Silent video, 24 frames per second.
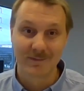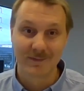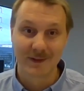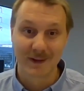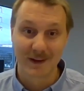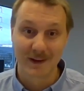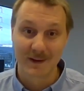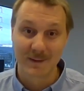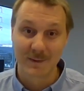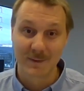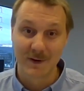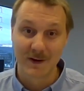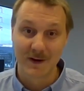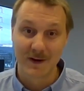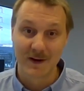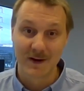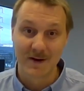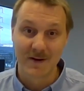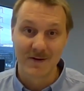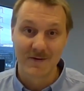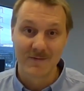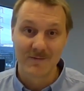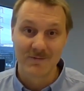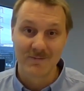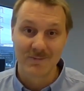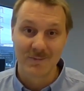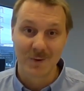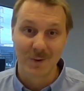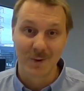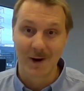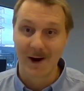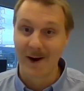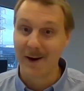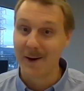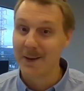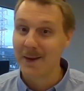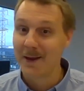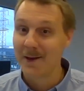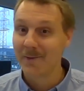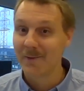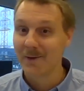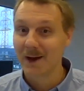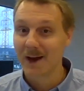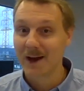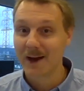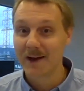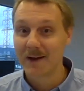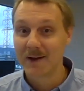this video or anything
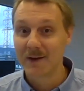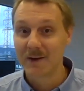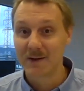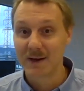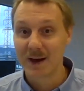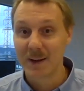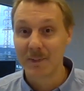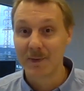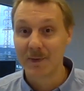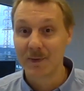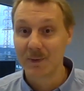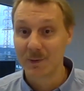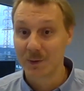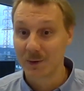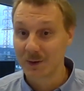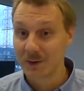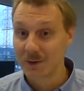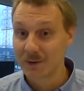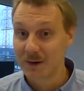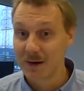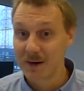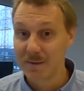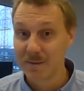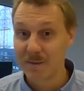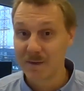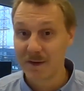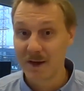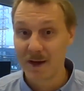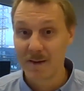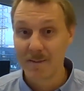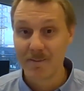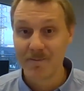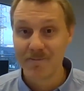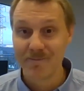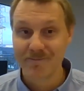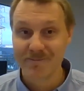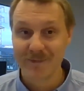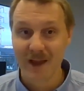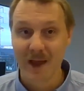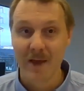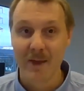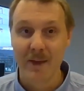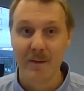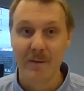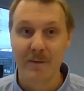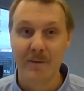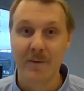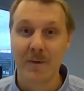related to Neptune or Triton VM,
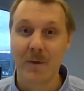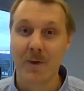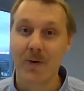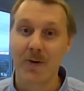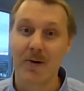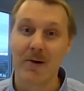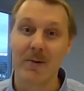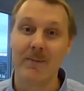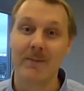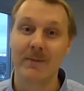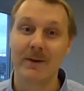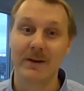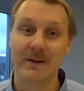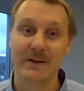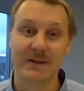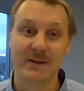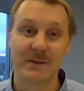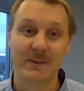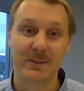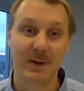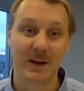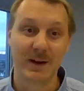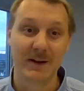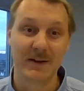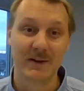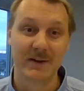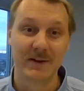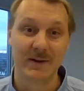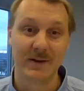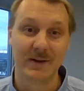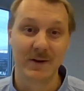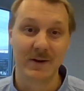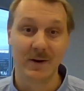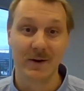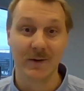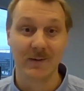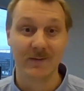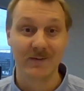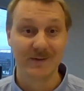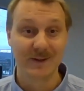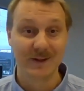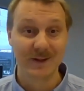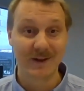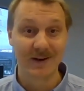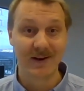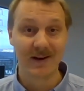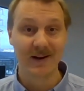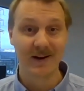the forum is the place to go.
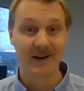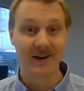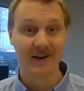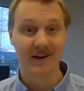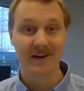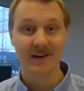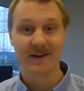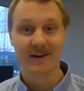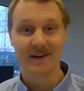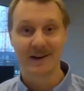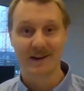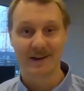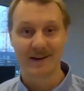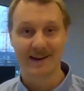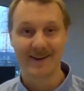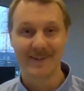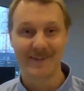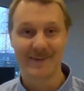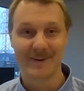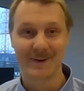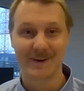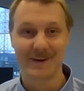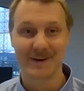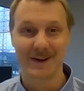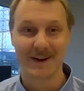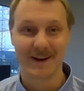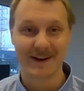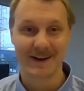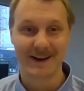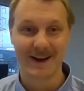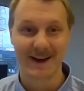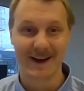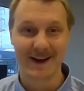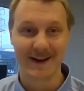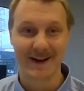talk.neptune.cash.